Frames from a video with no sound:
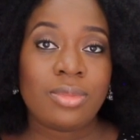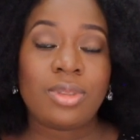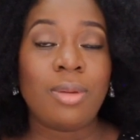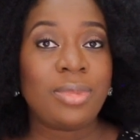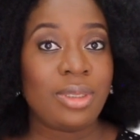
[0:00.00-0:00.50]

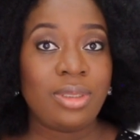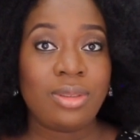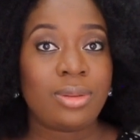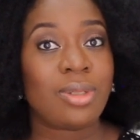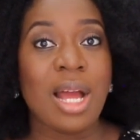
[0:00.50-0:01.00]

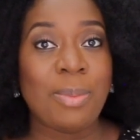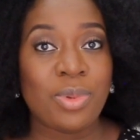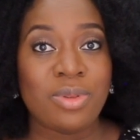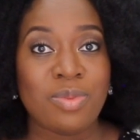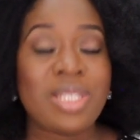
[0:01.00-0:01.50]
something could
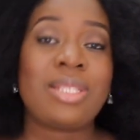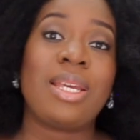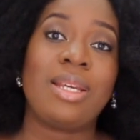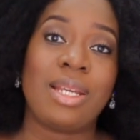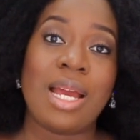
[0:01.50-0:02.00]
happen,
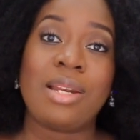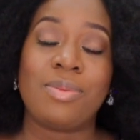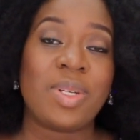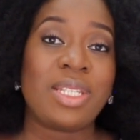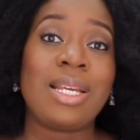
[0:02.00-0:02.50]
mistake, and
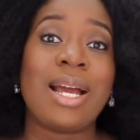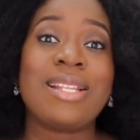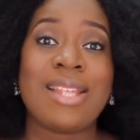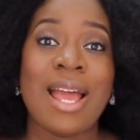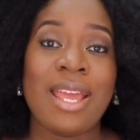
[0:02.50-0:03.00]
the person
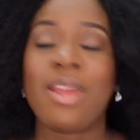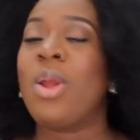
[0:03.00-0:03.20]
can die,